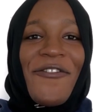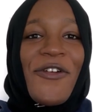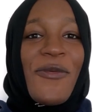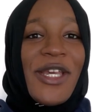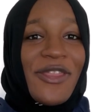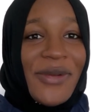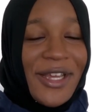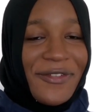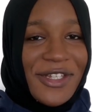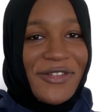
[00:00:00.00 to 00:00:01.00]
For week 3
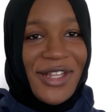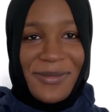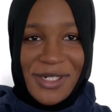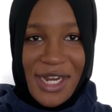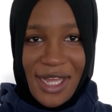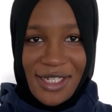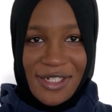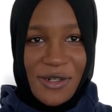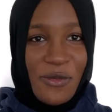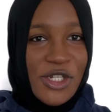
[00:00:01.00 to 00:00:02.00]
of the Developer
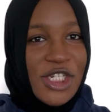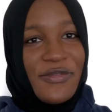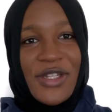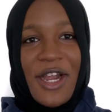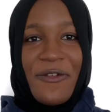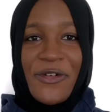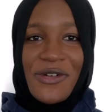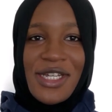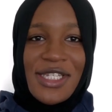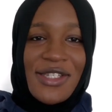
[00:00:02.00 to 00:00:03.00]
Challenge, we're shifting our
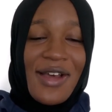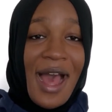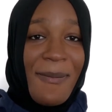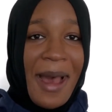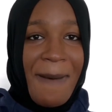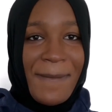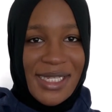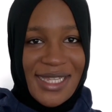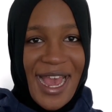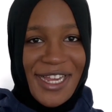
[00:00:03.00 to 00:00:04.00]
focus to ABAP
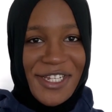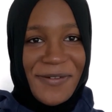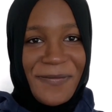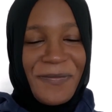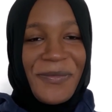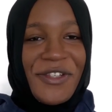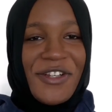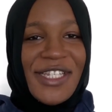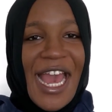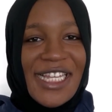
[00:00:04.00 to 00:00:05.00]
Mustache. Your
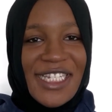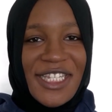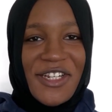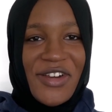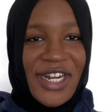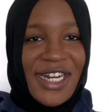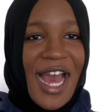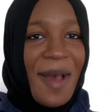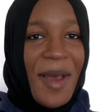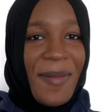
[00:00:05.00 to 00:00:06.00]
task is to create an
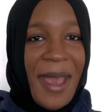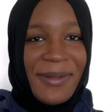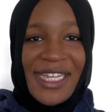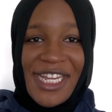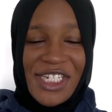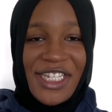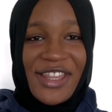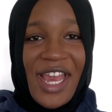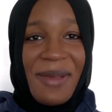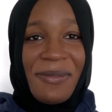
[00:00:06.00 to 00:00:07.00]
ABAP application
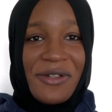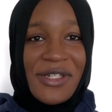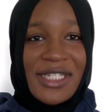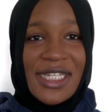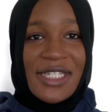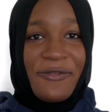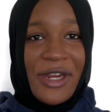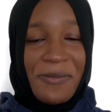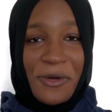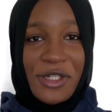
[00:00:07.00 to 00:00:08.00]
that employs this
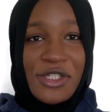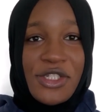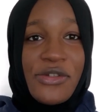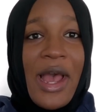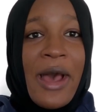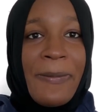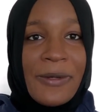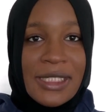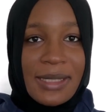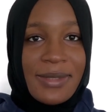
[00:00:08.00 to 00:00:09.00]
framework to
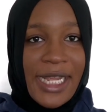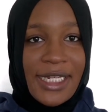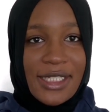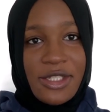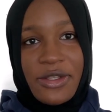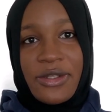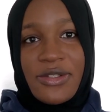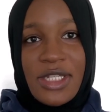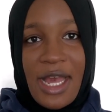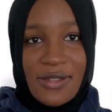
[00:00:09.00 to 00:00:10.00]
output some data to
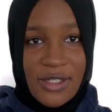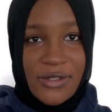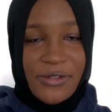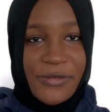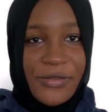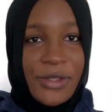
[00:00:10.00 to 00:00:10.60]
those console.